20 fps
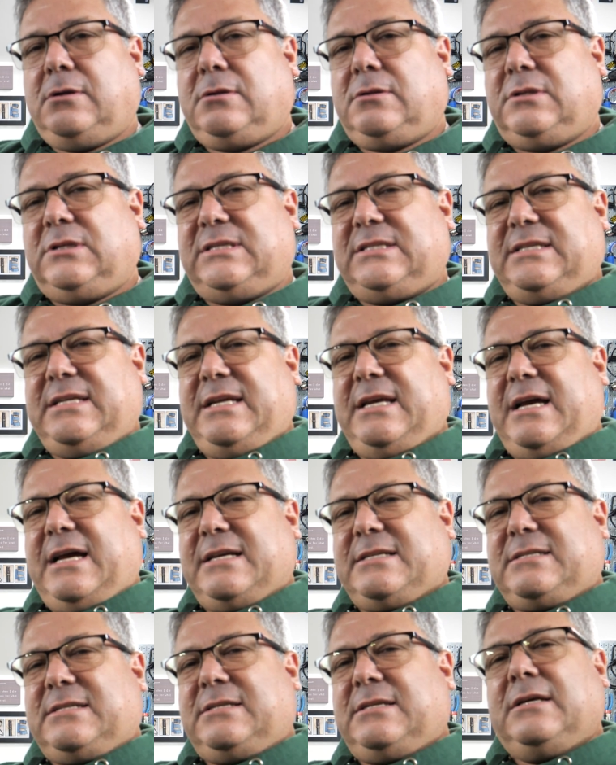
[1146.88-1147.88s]
the
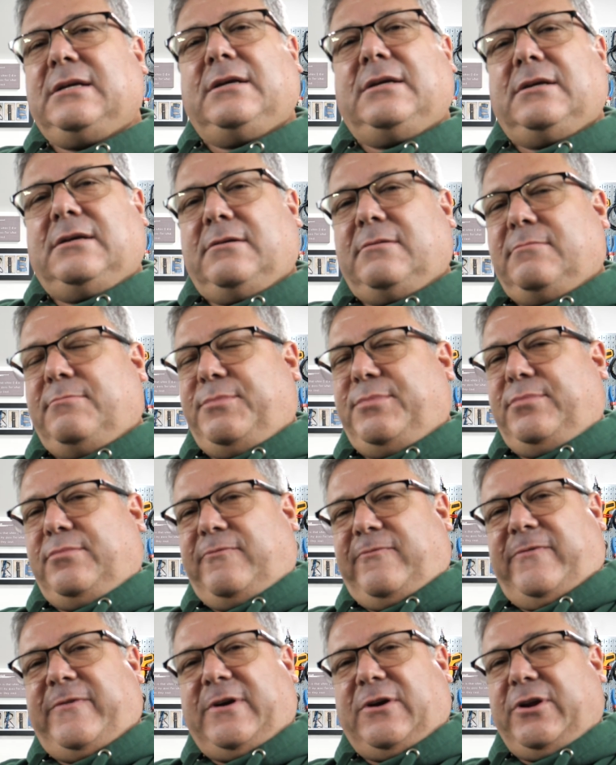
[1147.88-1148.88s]
CS.
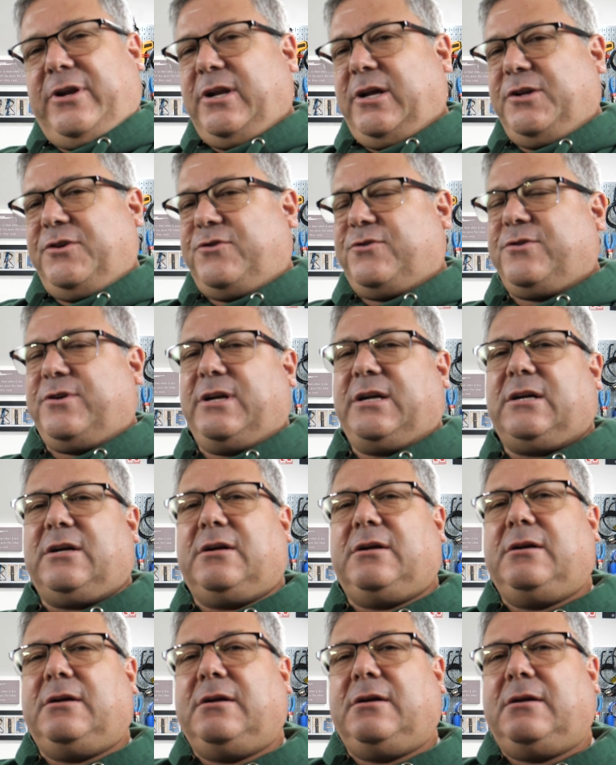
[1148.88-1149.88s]
Very nice trigger.